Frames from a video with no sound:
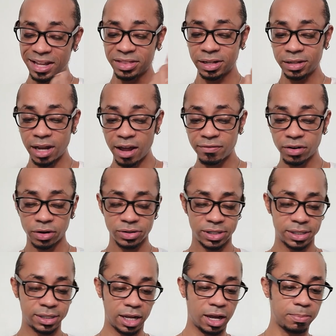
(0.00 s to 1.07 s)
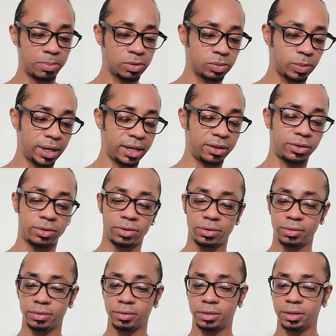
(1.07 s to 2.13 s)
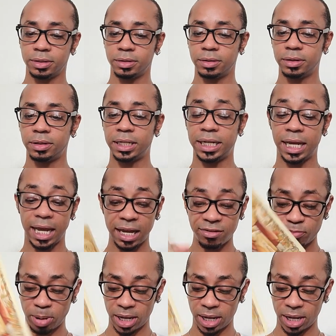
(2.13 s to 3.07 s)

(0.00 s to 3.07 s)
The lovers is coupled with the king of